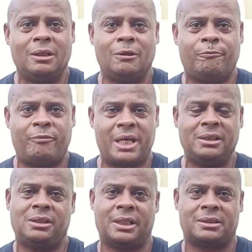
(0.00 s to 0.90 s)
in the
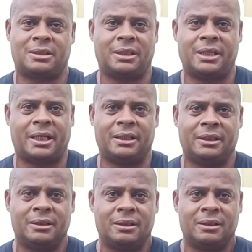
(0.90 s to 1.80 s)
face yesterday.
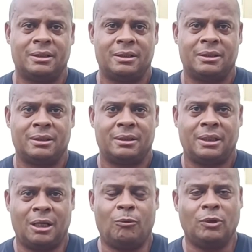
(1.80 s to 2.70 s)

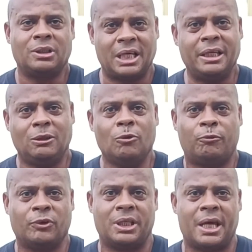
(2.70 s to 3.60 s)
And I want to thank you
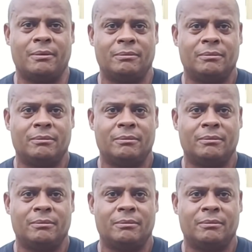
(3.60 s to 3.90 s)
for that.